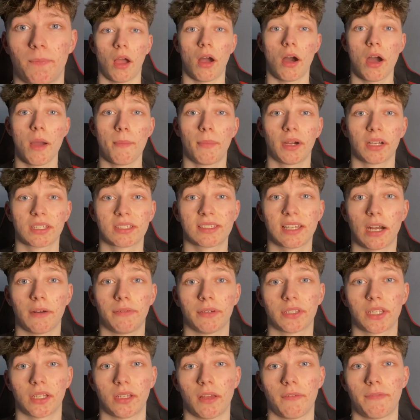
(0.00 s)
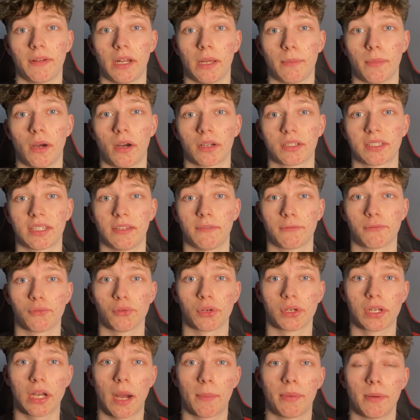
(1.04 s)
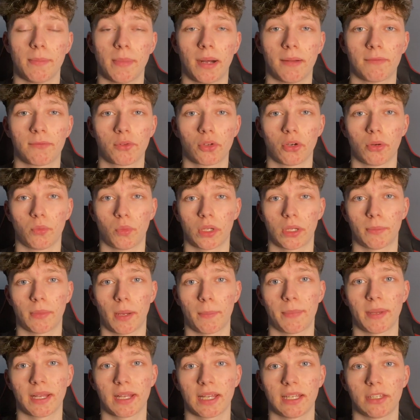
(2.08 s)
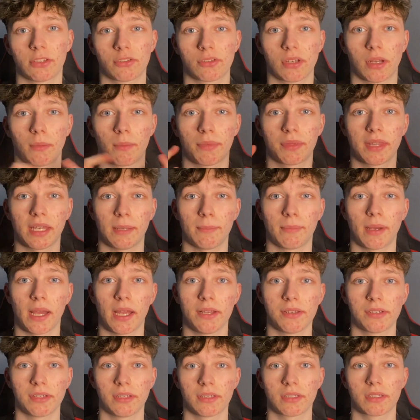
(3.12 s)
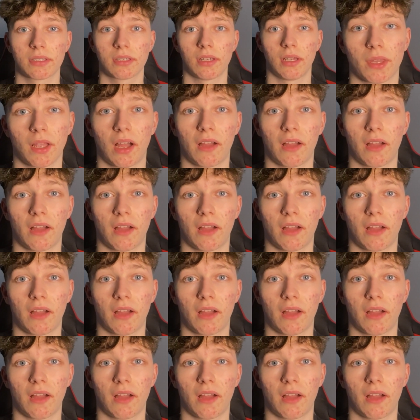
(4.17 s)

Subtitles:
I myself have done affiliate marketing for a couple months on one of my big Instagram theme pages.